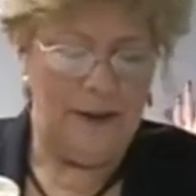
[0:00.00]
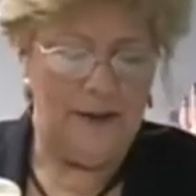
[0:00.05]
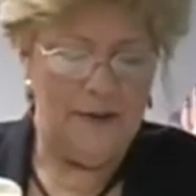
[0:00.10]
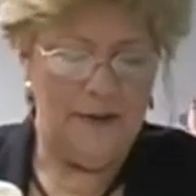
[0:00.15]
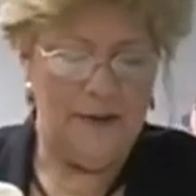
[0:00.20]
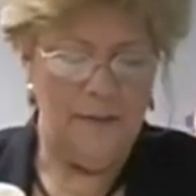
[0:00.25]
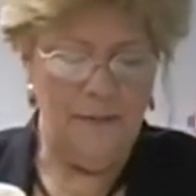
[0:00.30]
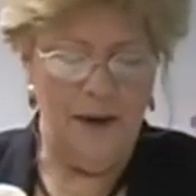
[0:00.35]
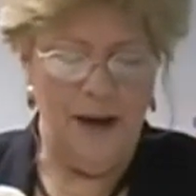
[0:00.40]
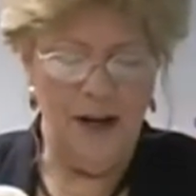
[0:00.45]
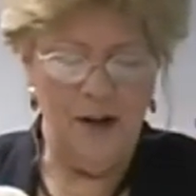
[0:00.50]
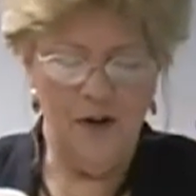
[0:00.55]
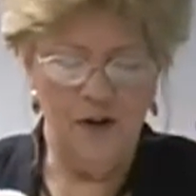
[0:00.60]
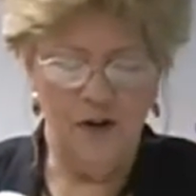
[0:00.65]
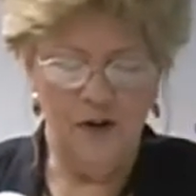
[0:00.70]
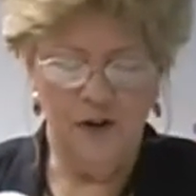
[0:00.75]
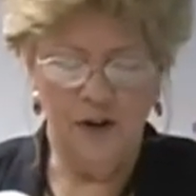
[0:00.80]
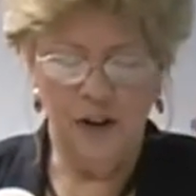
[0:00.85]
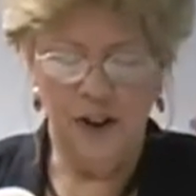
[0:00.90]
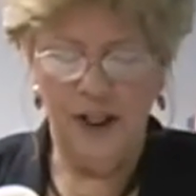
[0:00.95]

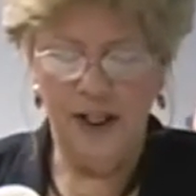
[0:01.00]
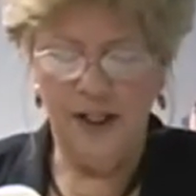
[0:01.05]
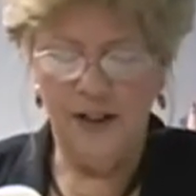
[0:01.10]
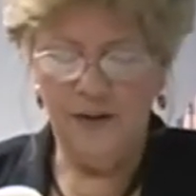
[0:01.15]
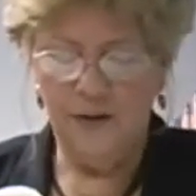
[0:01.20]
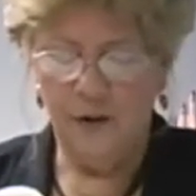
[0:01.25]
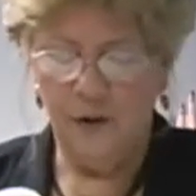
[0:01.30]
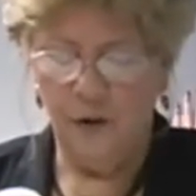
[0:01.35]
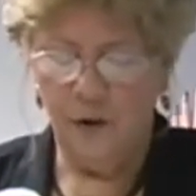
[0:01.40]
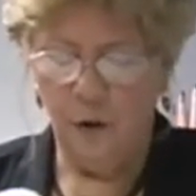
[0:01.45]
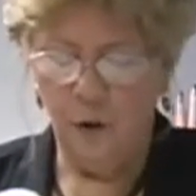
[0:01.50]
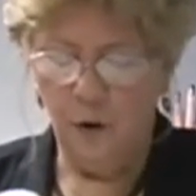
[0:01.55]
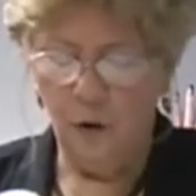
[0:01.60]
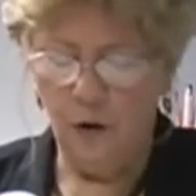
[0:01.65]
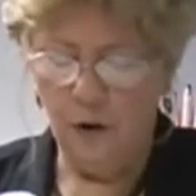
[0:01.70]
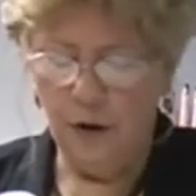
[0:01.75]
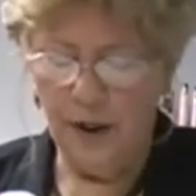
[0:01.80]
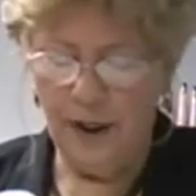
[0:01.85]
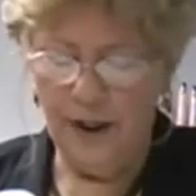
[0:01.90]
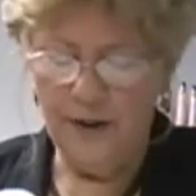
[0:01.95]
Sebaceous glands are the
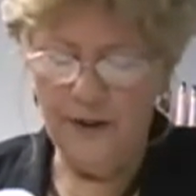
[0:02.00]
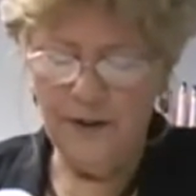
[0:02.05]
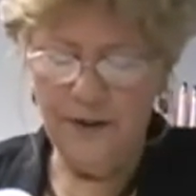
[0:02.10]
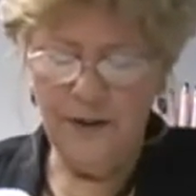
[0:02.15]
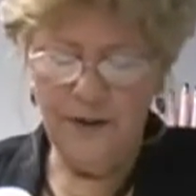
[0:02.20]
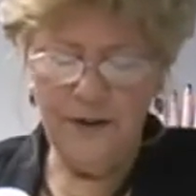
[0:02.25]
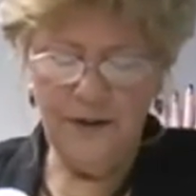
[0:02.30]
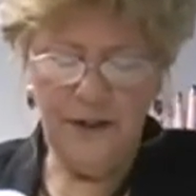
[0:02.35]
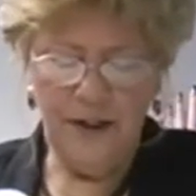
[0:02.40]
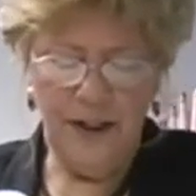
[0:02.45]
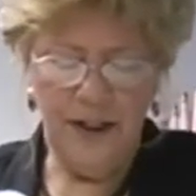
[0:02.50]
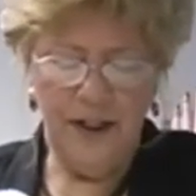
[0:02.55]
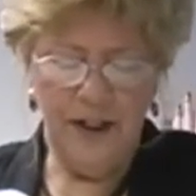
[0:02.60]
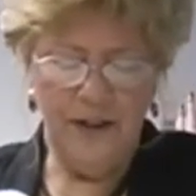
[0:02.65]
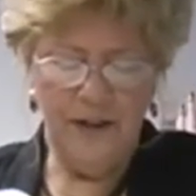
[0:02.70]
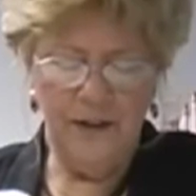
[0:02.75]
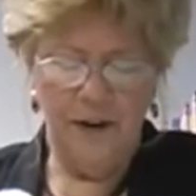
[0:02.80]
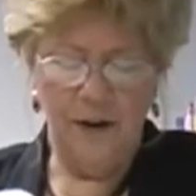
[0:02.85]
oil glands of the skin.